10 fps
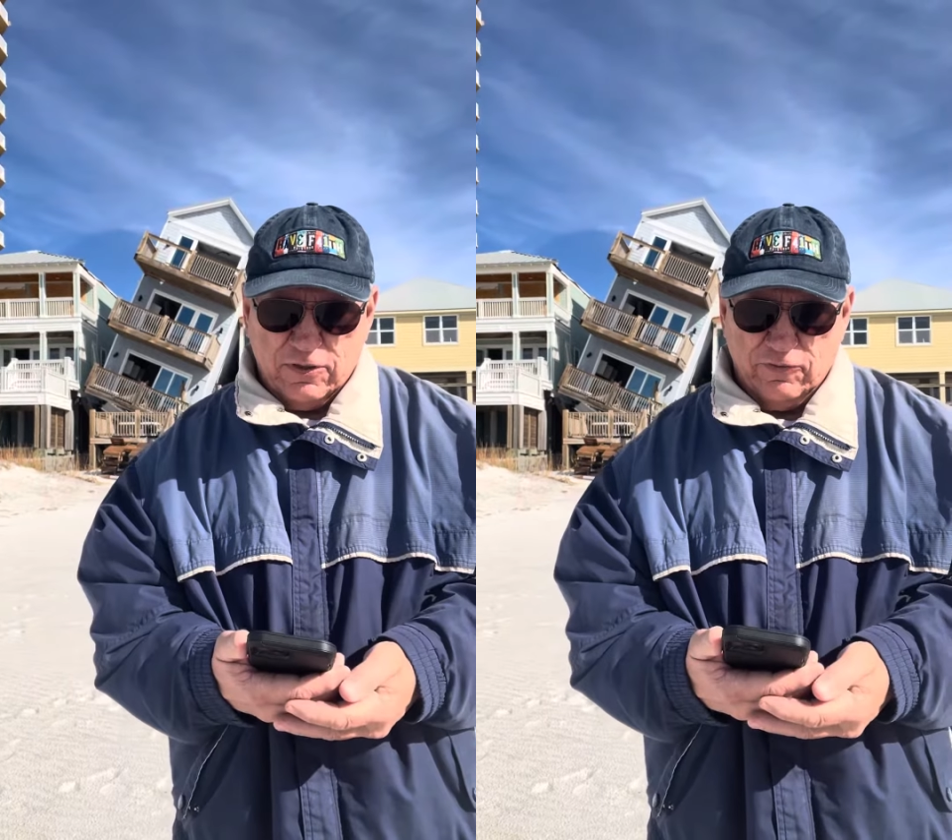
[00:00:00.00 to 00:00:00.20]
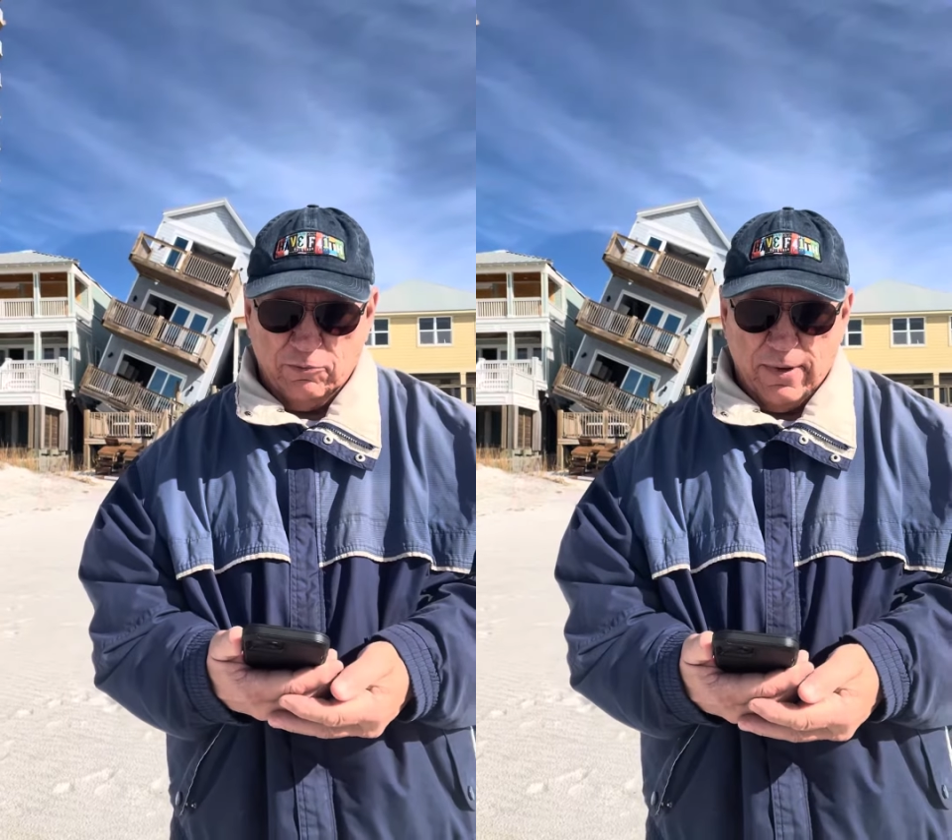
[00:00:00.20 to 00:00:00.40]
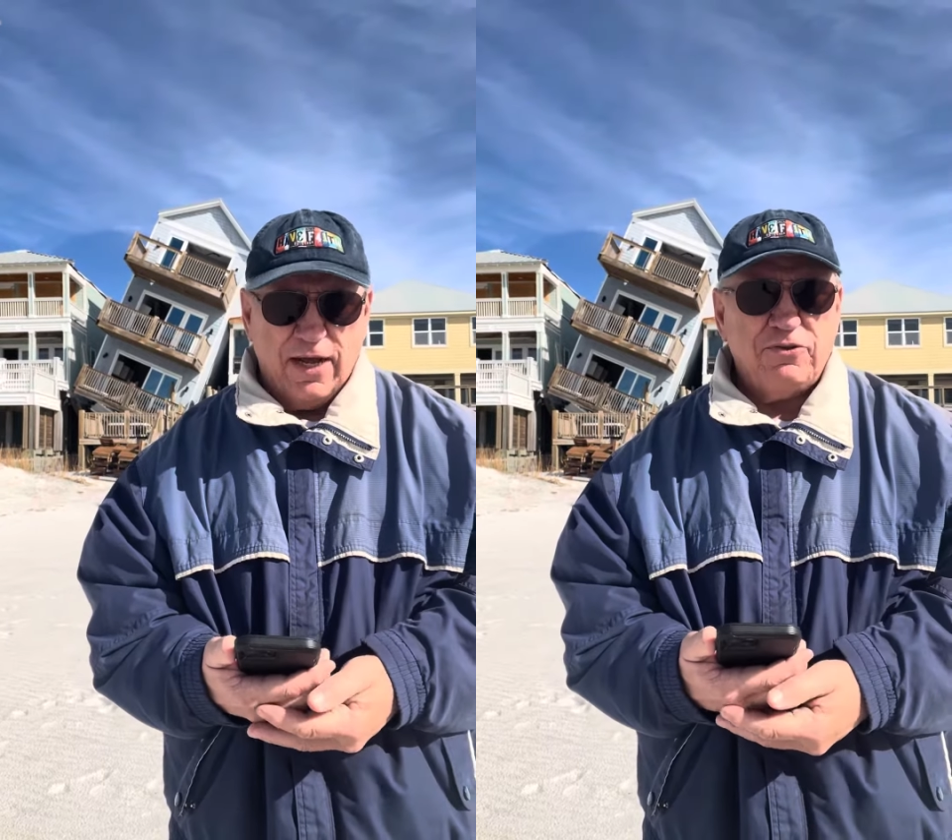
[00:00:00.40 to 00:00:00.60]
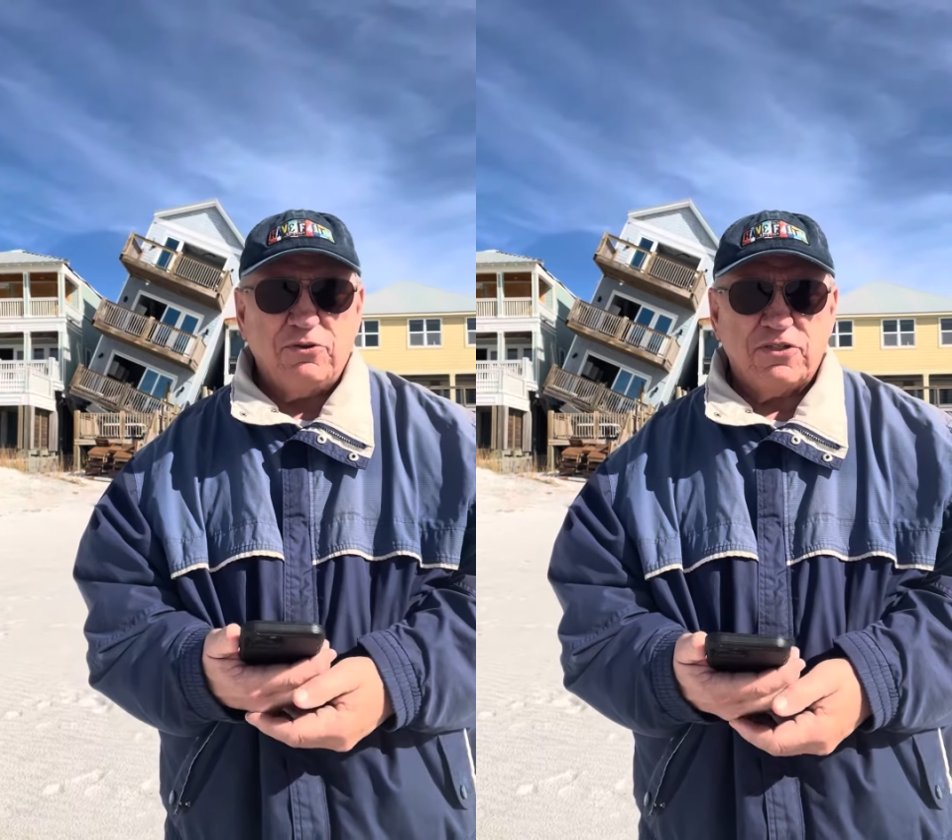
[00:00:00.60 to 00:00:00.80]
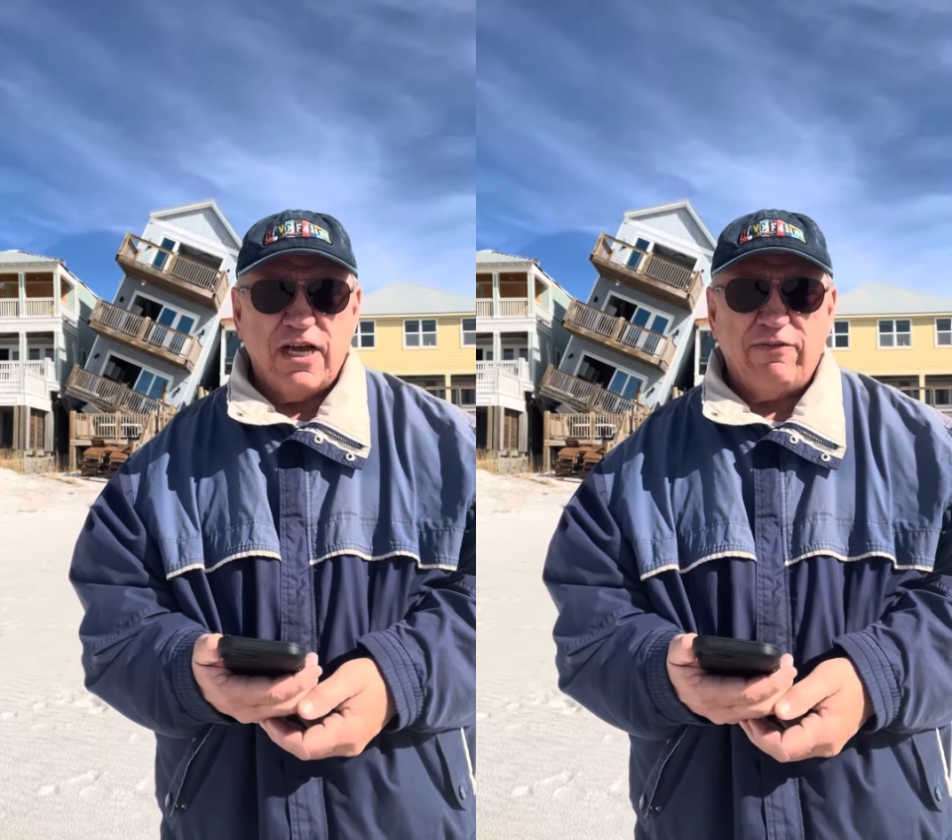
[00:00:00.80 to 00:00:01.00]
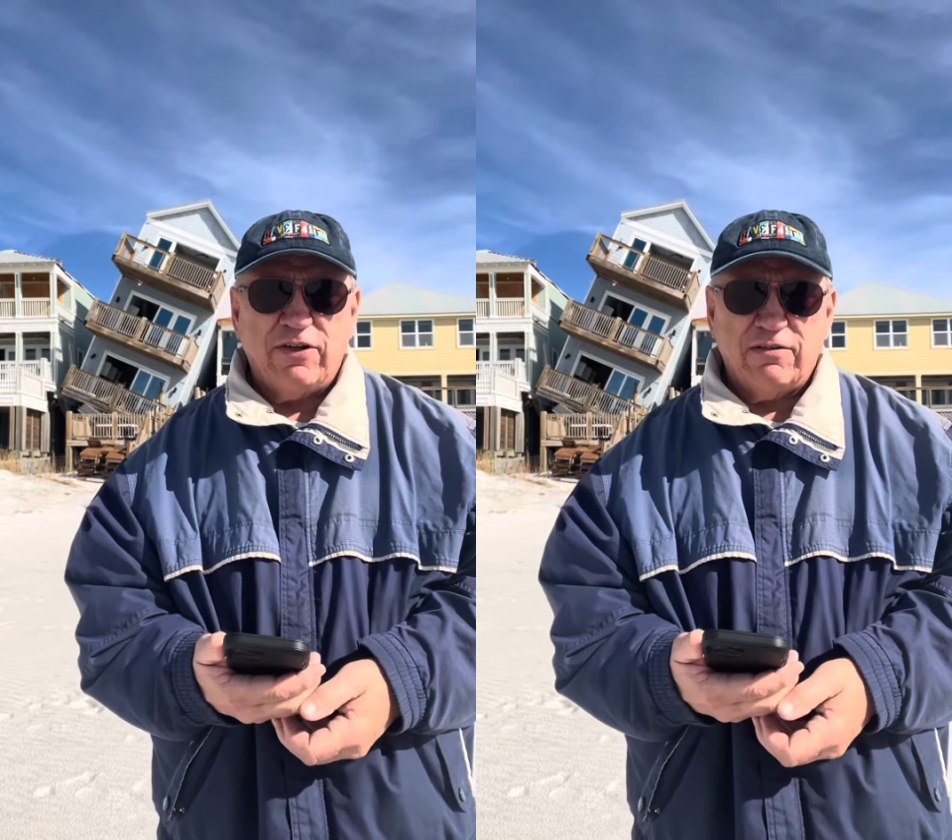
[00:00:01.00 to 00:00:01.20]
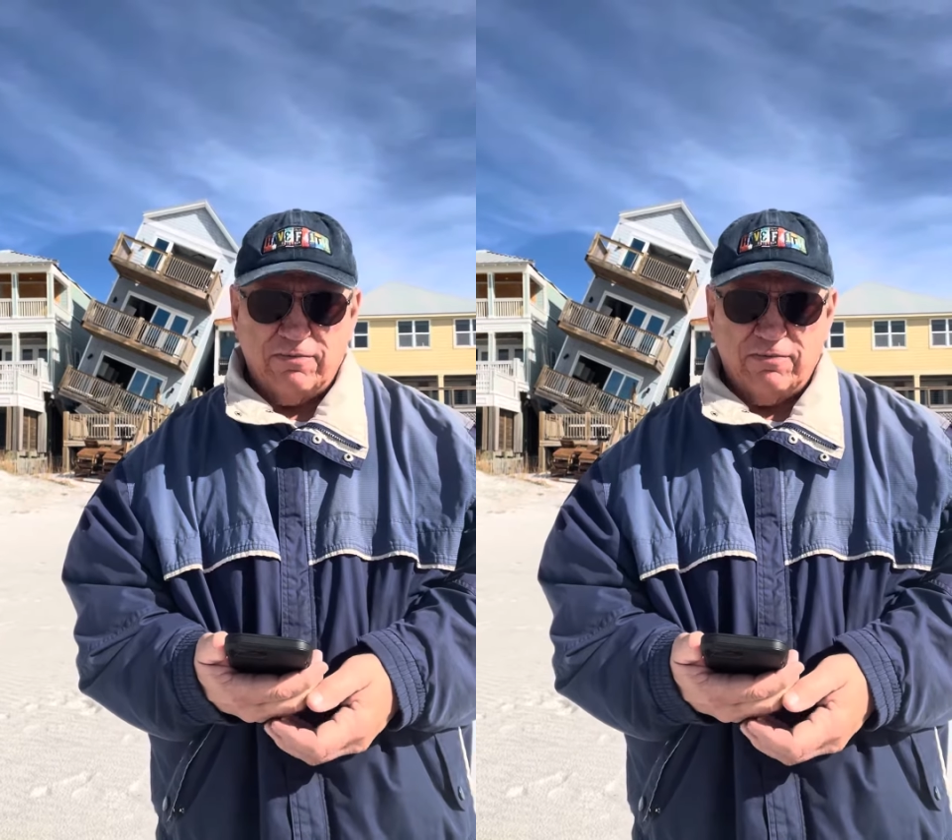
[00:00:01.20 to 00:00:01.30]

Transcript: is from Matthew 7,